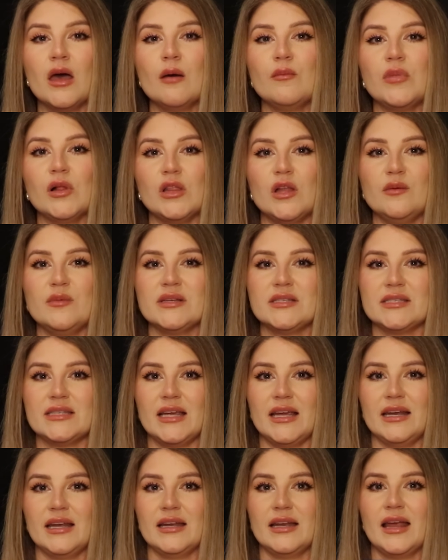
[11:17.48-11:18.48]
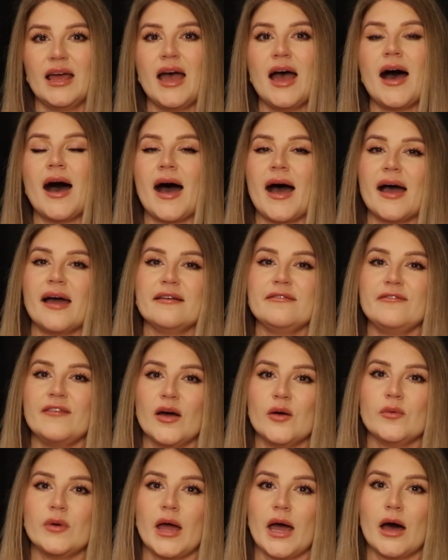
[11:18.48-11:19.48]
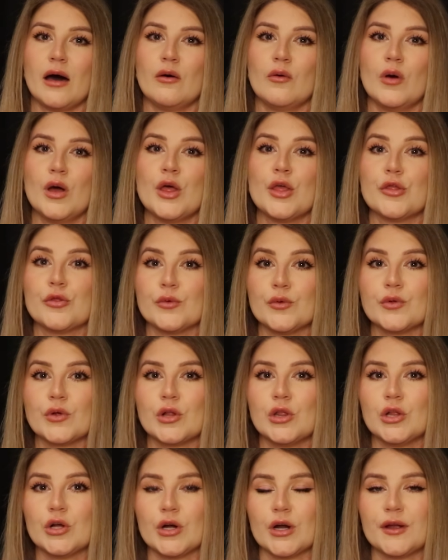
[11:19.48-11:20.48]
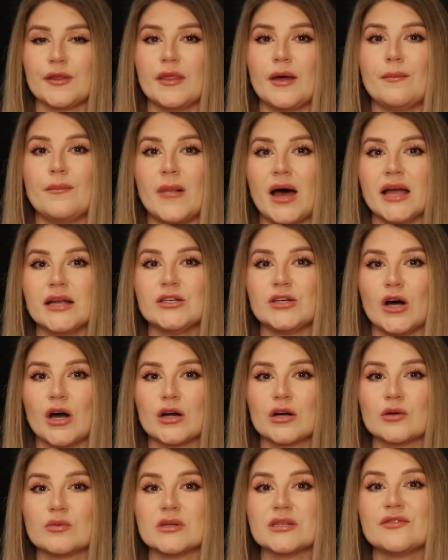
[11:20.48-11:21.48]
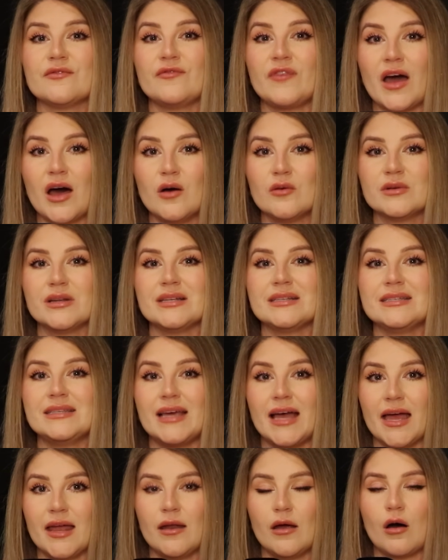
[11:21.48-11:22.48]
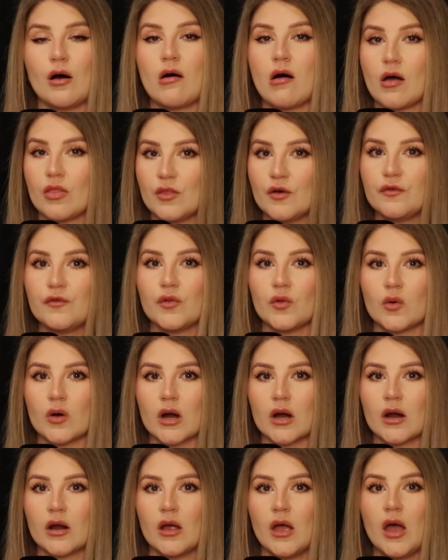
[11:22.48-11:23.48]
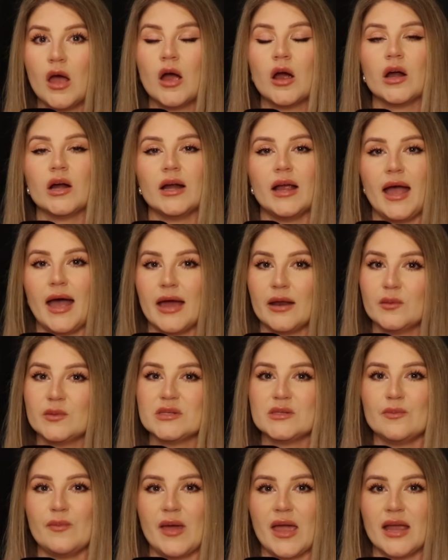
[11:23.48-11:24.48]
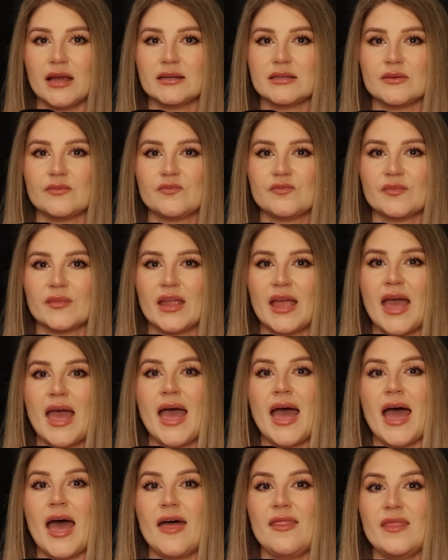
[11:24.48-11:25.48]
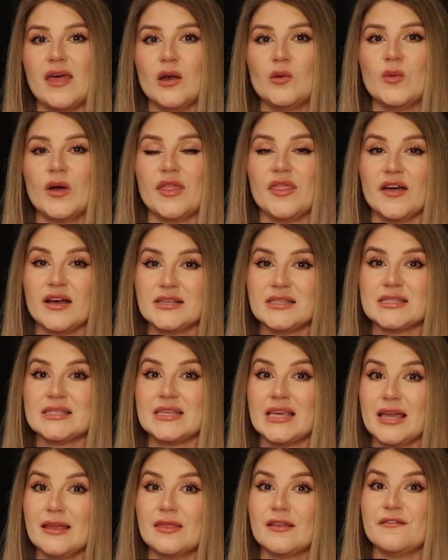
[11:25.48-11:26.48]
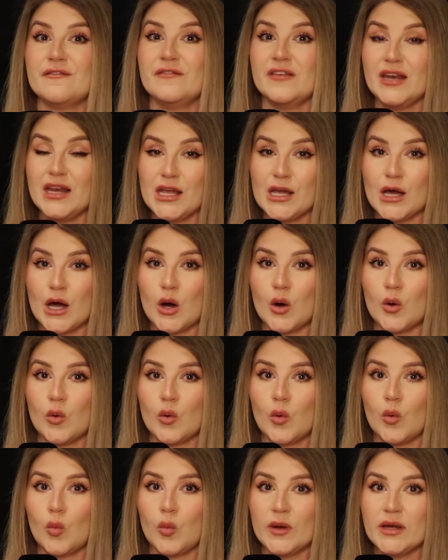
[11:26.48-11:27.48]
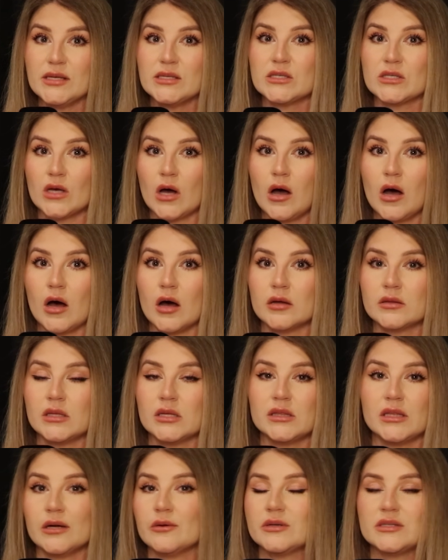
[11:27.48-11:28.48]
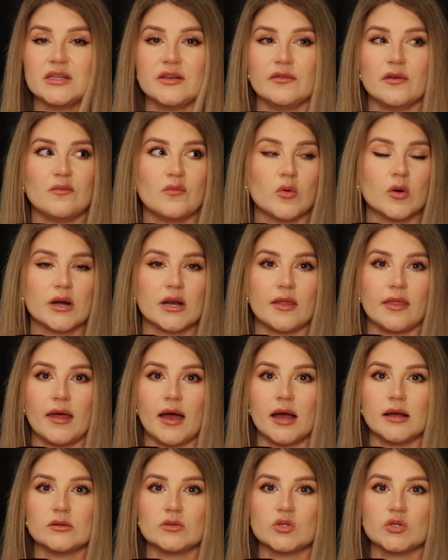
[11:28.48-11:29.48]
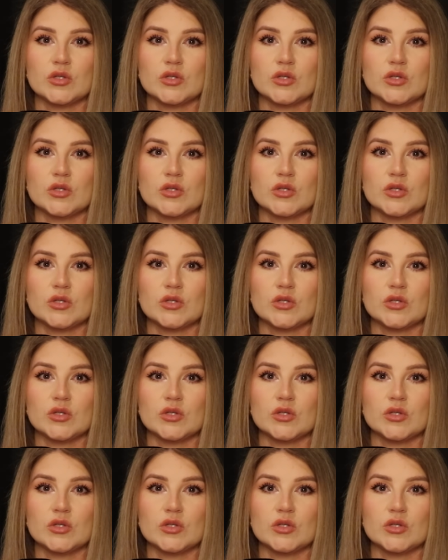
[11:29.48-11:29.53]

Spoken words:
Paloma stated, "I found out through the clerk that my daughter was found dead on the floor. Her head was banged. And then with us seeing the video, we saw that there was even more to that.